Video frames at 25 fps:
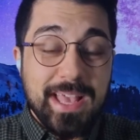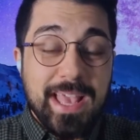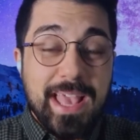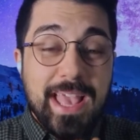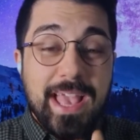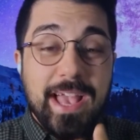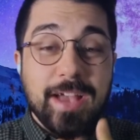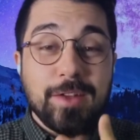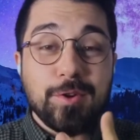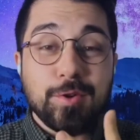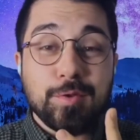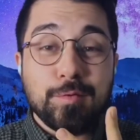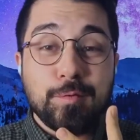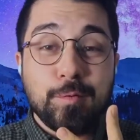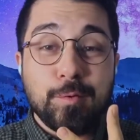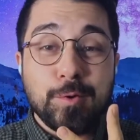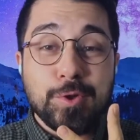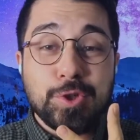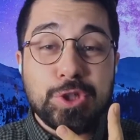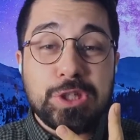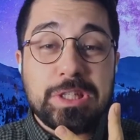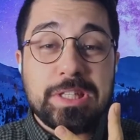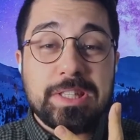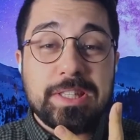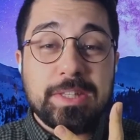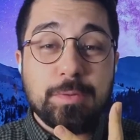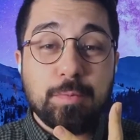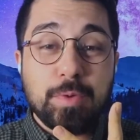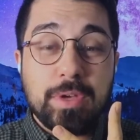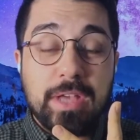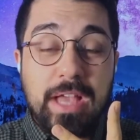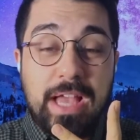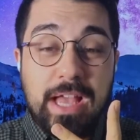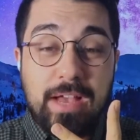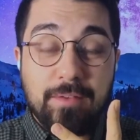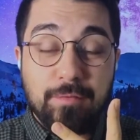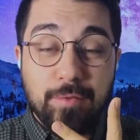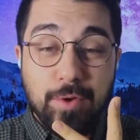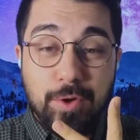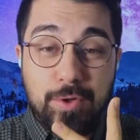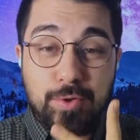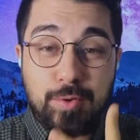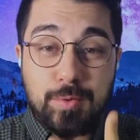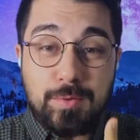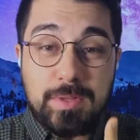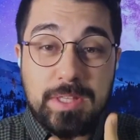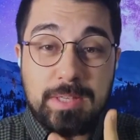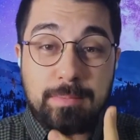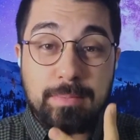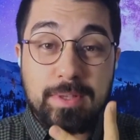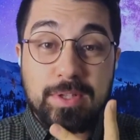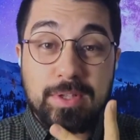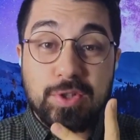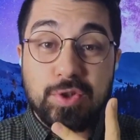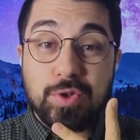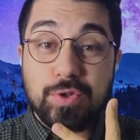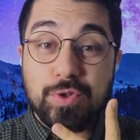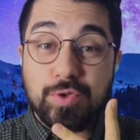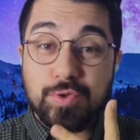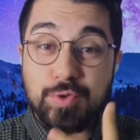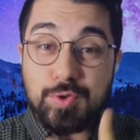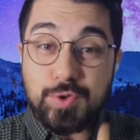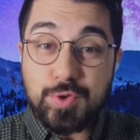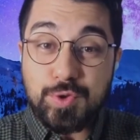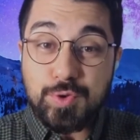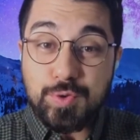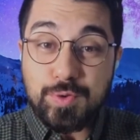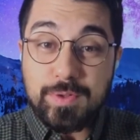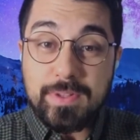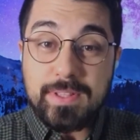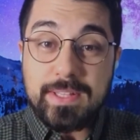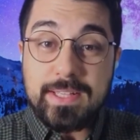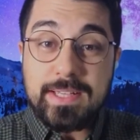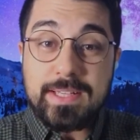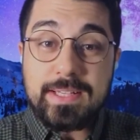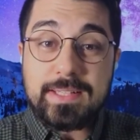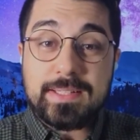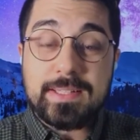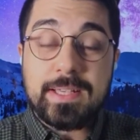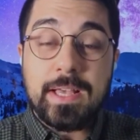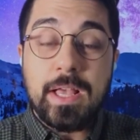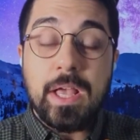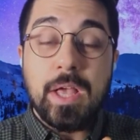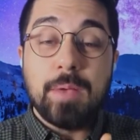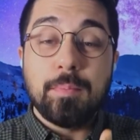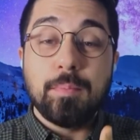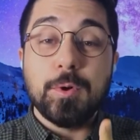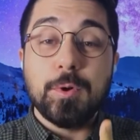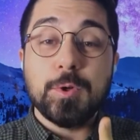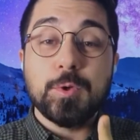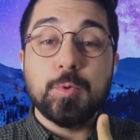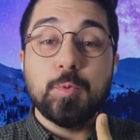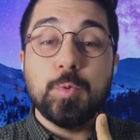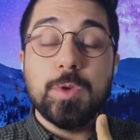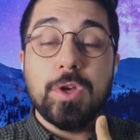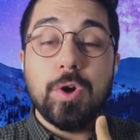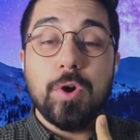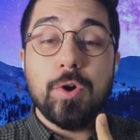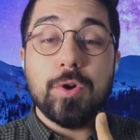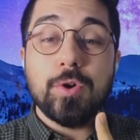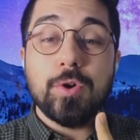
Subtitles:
And unfortunately, we have not only misunderstood this, but we are